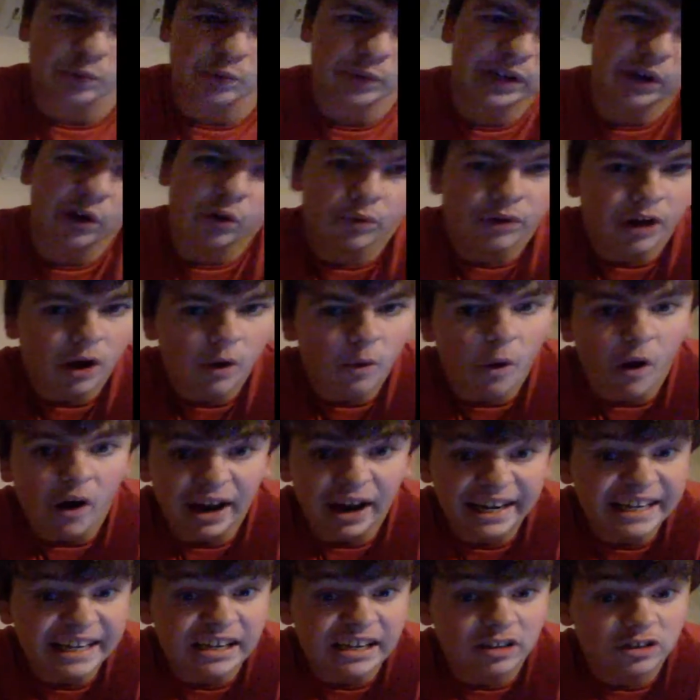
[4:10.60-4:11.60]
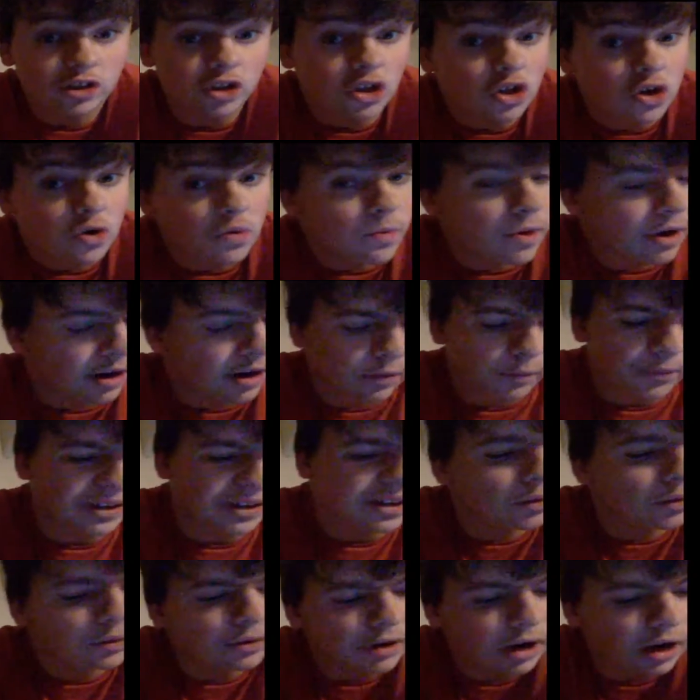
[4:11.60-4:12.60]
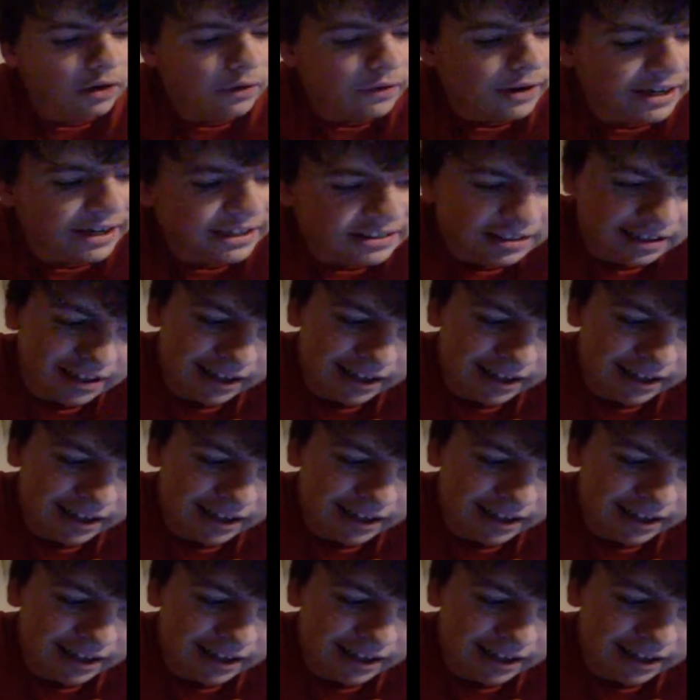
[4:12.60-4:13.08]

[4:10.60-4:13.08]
we all know what he can do. We all know it's